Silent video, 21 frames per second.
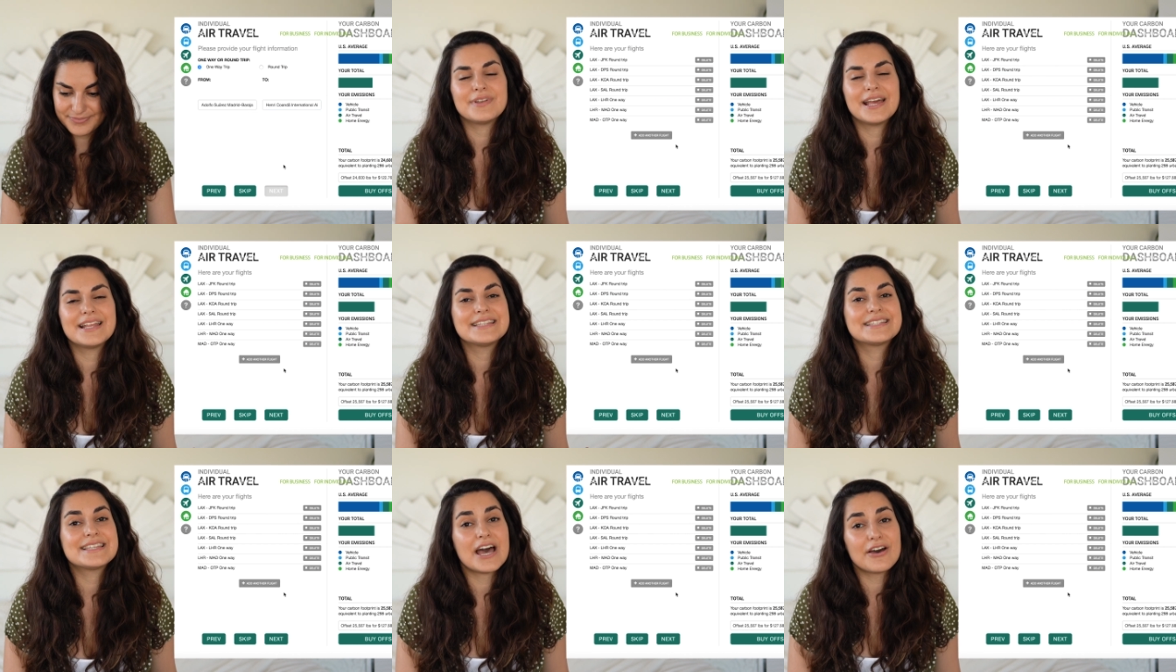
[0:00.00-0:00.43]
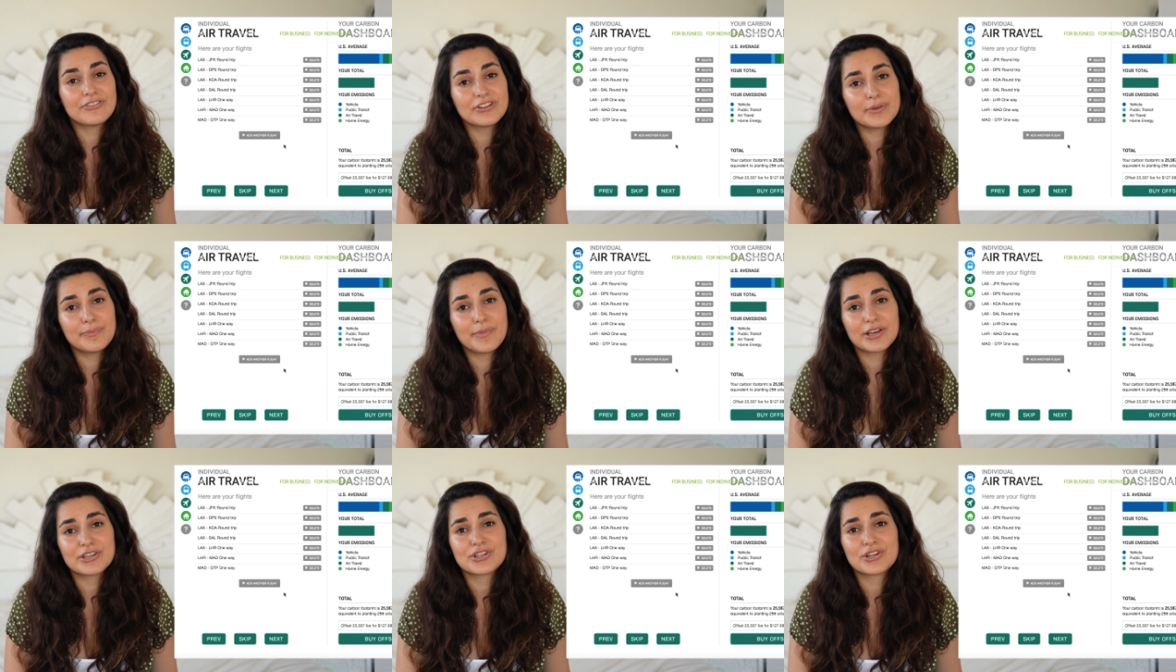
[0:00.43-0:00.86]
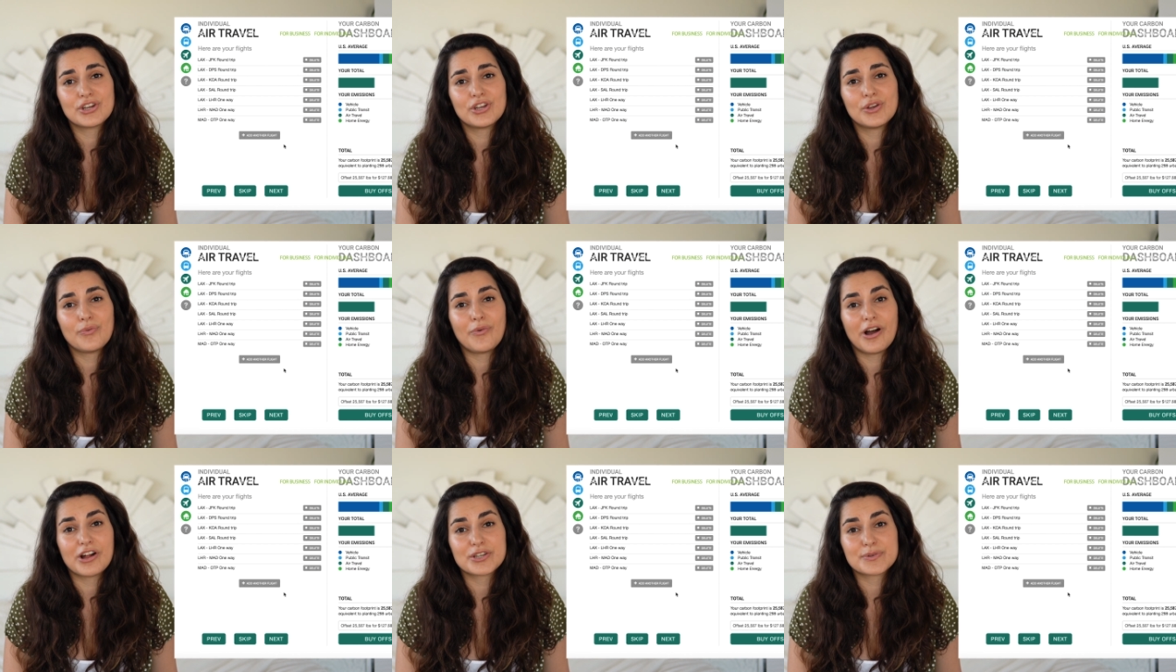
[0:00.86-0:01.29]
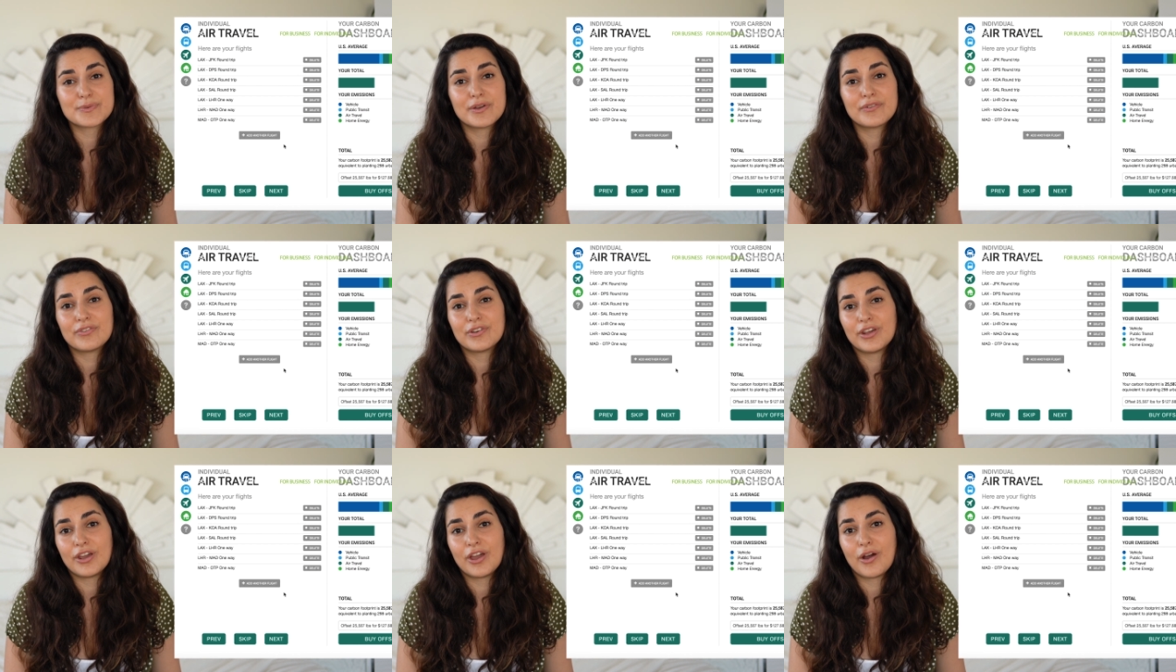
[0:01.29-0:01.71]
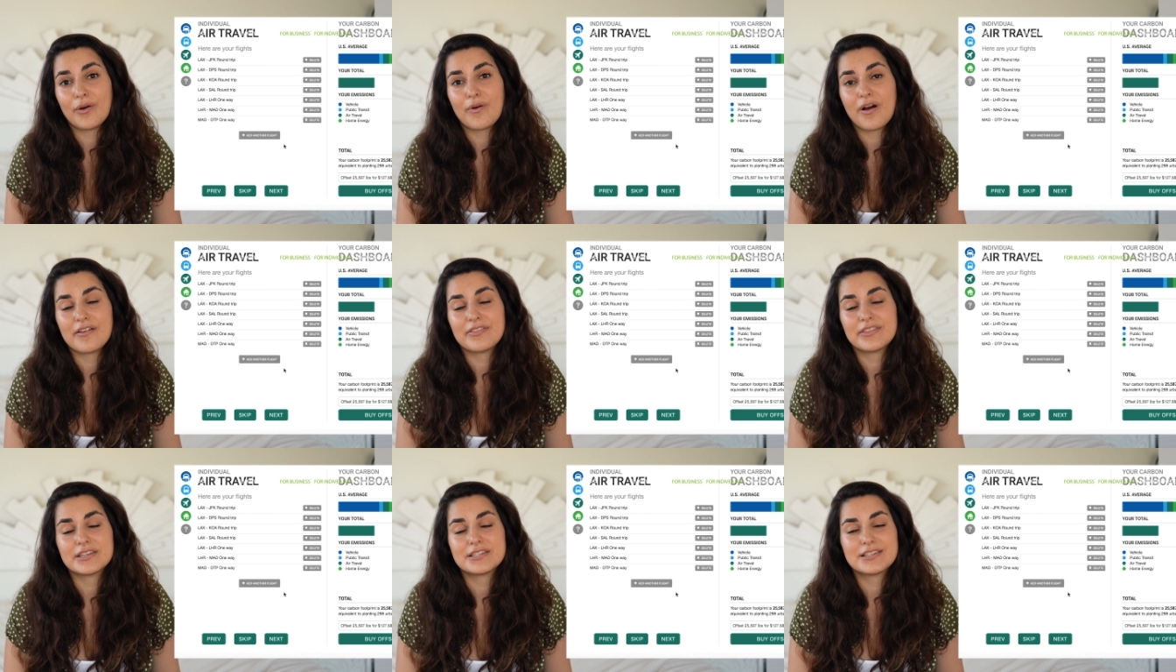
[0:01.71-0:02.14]
And definitely make sure you watch my video
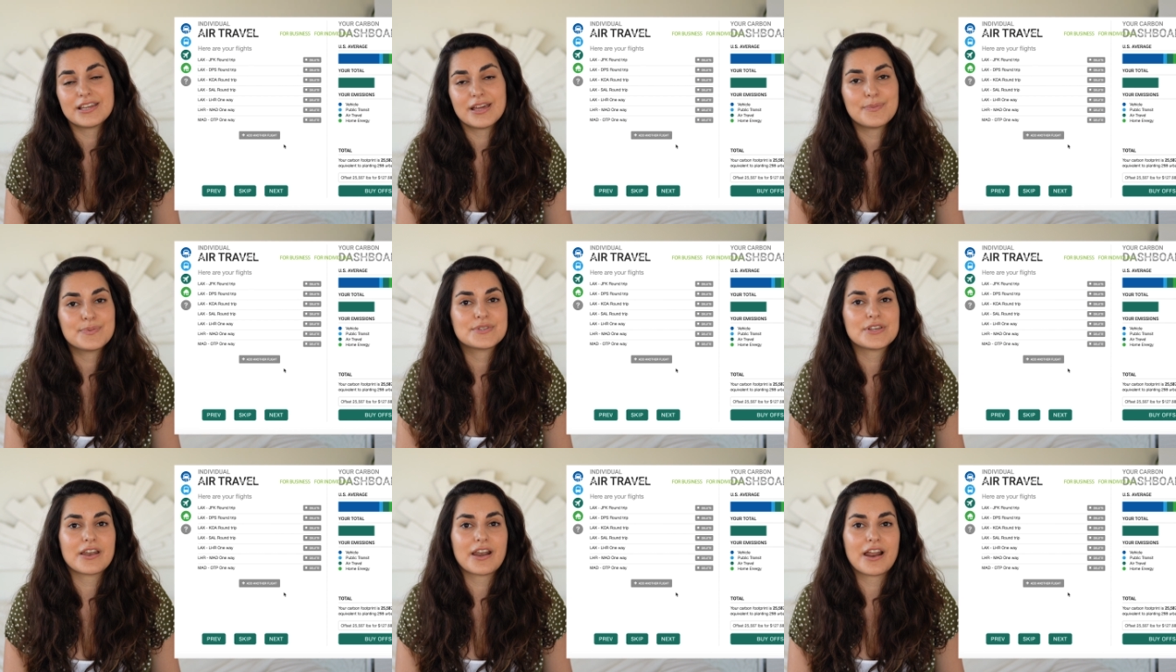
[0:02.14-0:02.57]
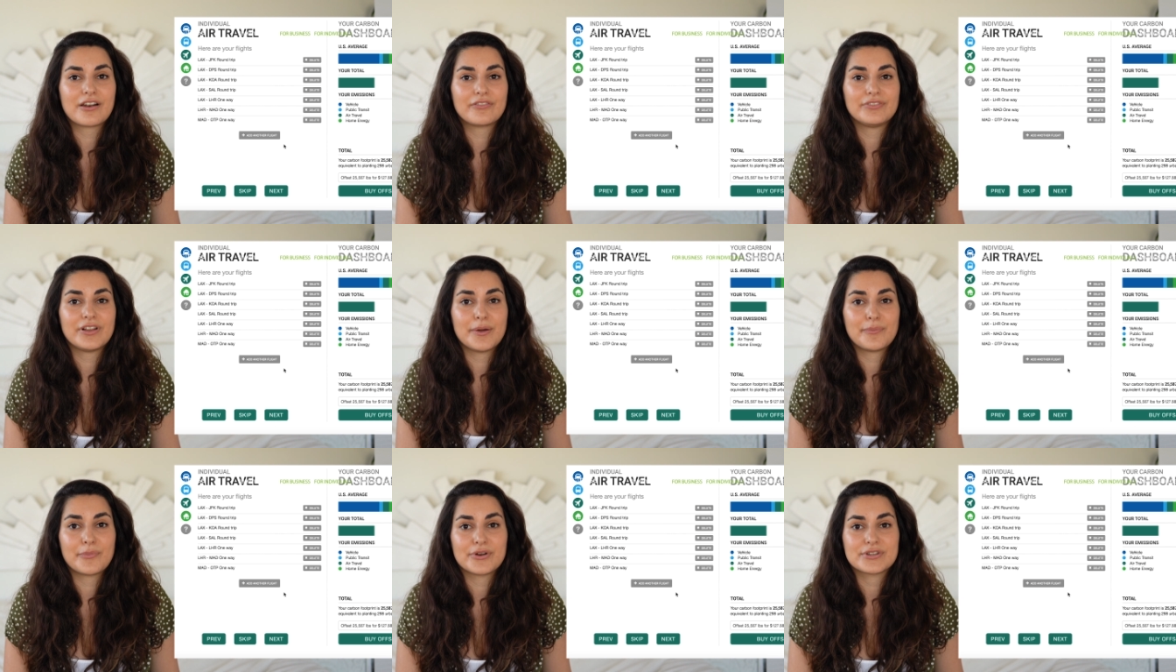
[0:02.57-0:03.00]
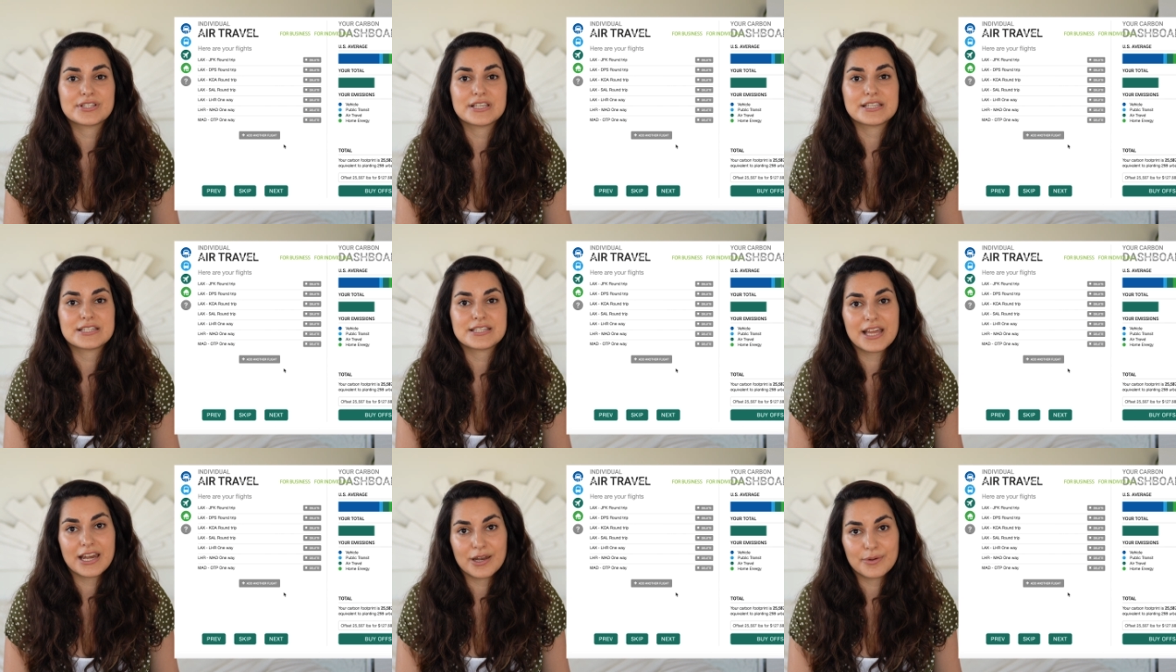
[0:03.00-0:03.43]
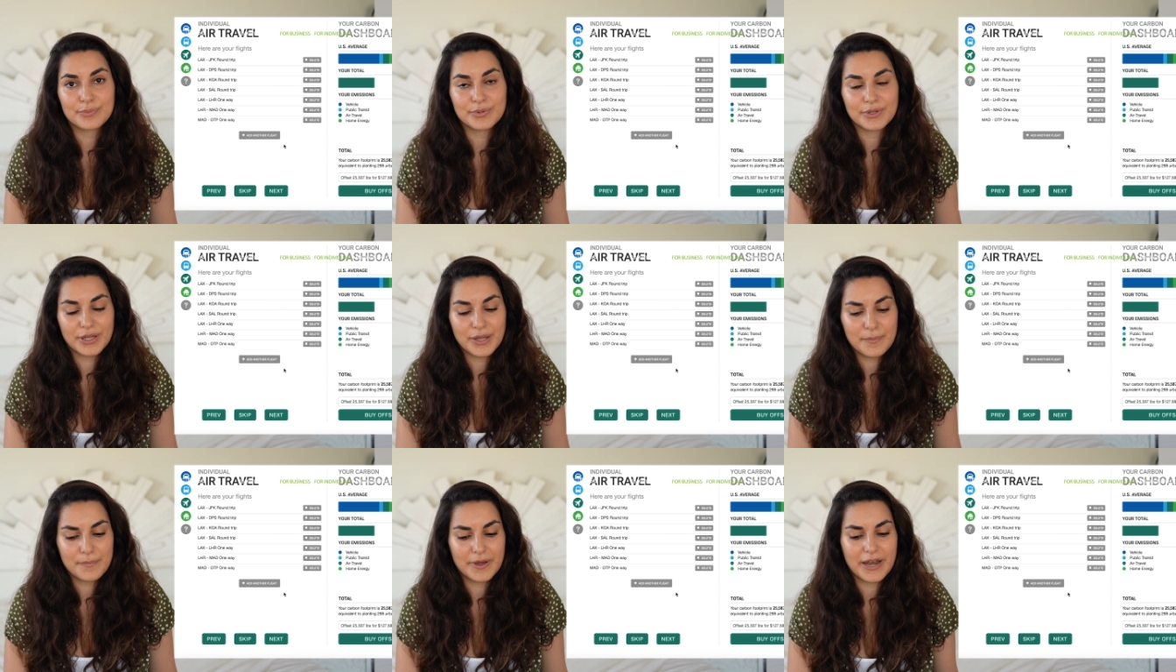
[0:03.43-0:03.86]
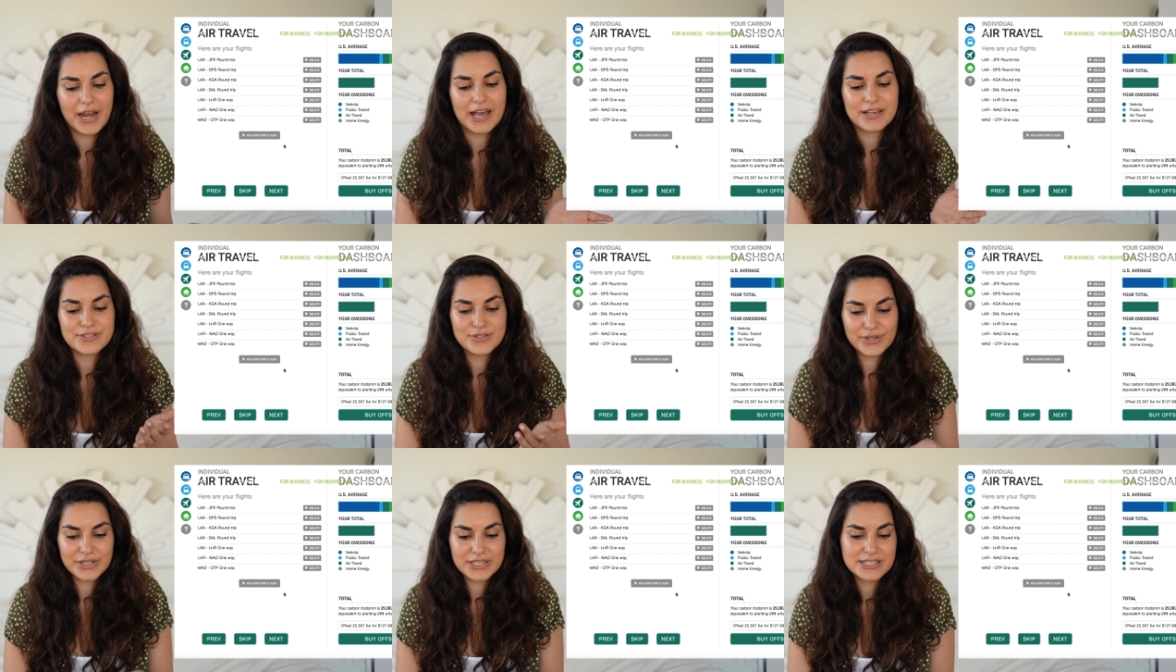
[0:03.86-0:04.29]
on the tips on how to fly more sustainably. But
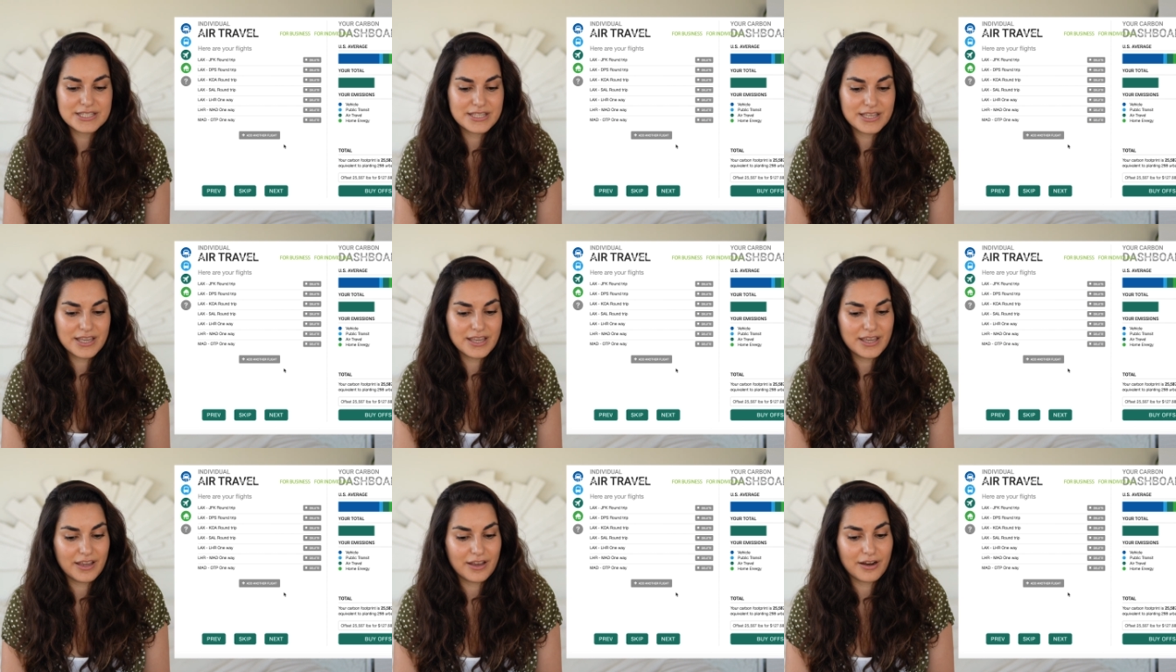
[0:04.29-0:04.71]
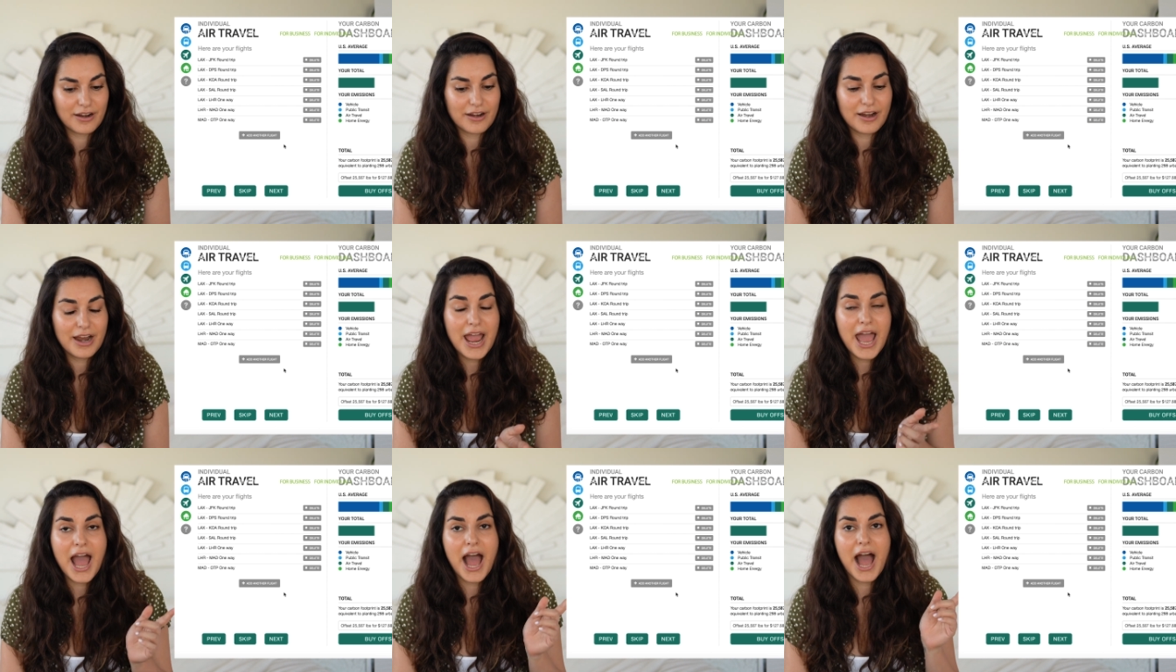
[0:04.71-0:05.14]
as you can see here,